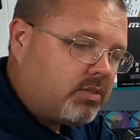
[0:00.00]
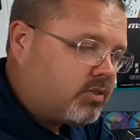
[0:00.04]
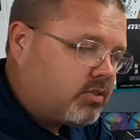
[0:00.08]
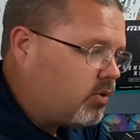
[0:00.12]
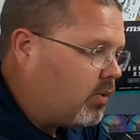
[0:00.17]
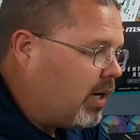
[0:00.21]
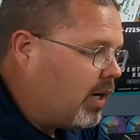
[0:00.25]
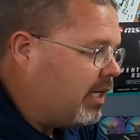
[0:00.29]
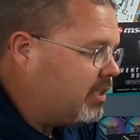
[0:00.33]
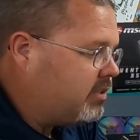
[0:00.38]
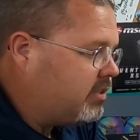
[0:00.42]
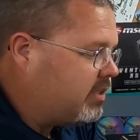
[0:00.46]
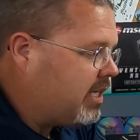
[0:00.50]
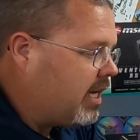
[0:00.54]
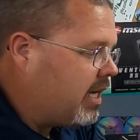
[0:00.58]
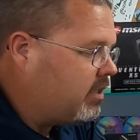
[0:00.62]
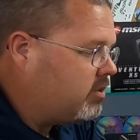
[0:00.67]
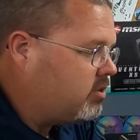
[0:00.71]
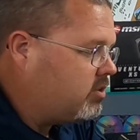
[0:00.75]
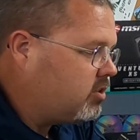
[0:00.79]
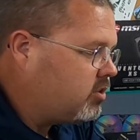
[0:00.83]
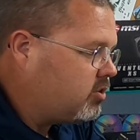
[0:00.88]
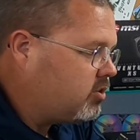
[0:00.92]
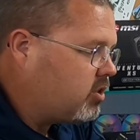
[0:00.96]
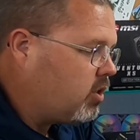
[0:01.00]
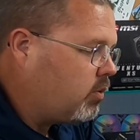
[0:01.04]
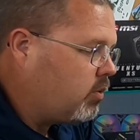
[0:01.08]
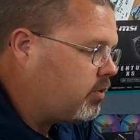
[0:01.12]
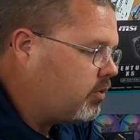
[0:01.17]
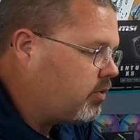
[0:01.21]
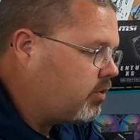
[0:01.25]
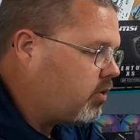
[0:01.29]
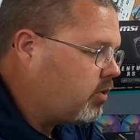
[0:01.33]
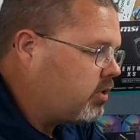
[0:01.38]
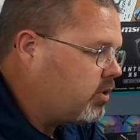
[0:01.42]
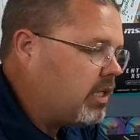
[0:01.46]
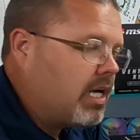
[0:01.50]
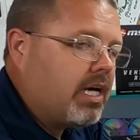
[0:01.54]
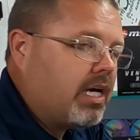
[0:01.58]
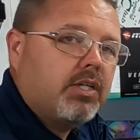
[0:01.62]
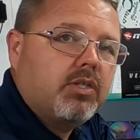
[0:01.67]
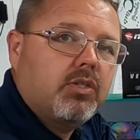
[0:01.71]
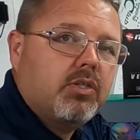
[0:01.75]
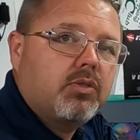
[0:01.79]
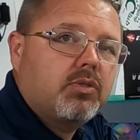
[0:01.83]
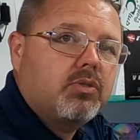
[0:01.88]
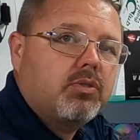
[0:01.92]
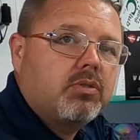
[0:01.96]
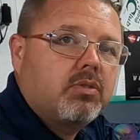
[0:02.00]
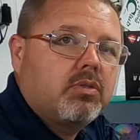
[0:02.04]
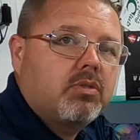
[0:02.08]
So I decided to just go with the 3900,